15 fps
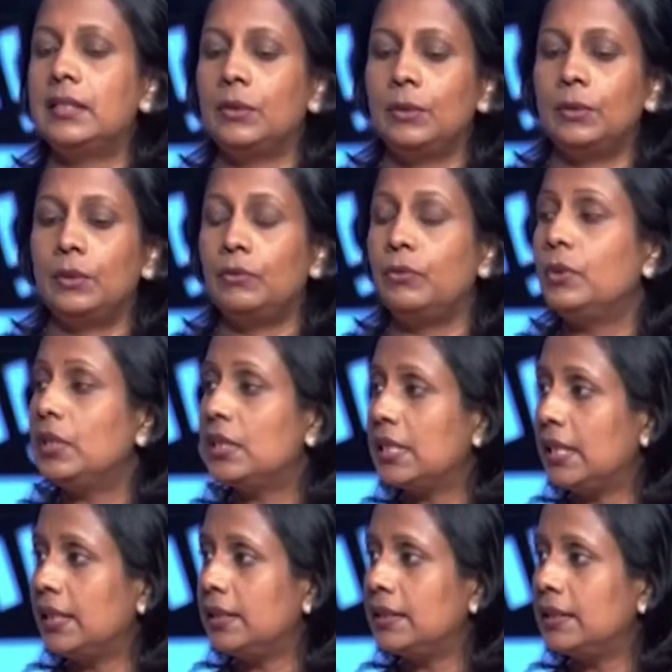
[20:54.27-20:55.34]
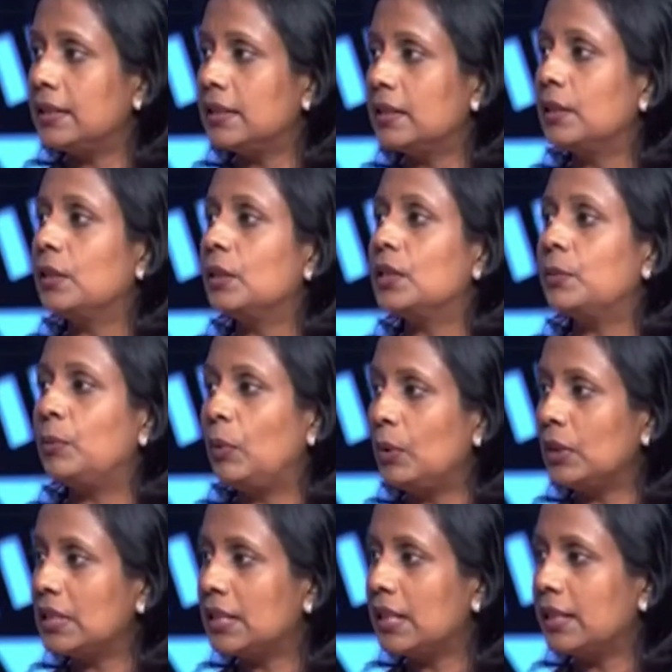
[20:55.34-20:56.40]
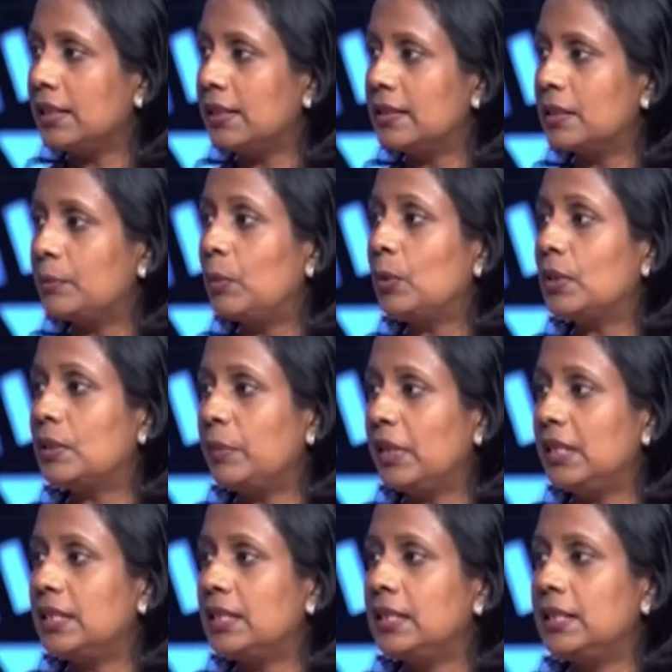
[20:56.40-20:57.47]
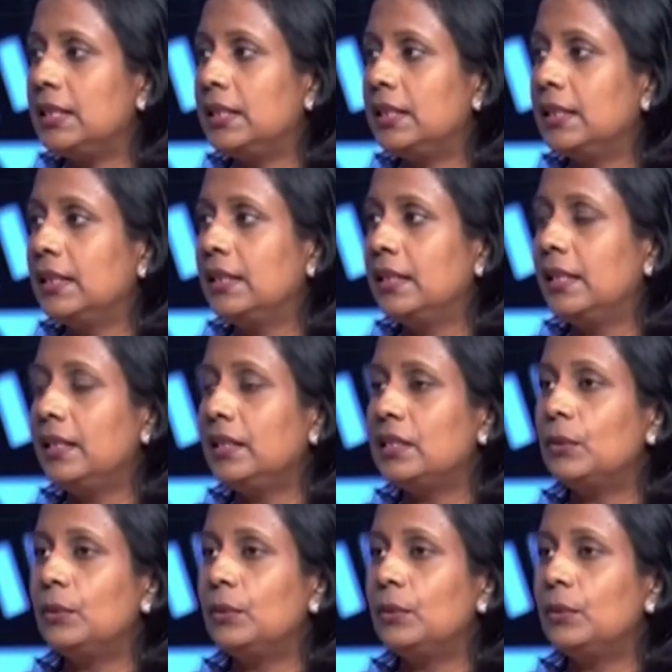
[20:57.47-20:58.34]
So food science, sports science, sports medicine, right?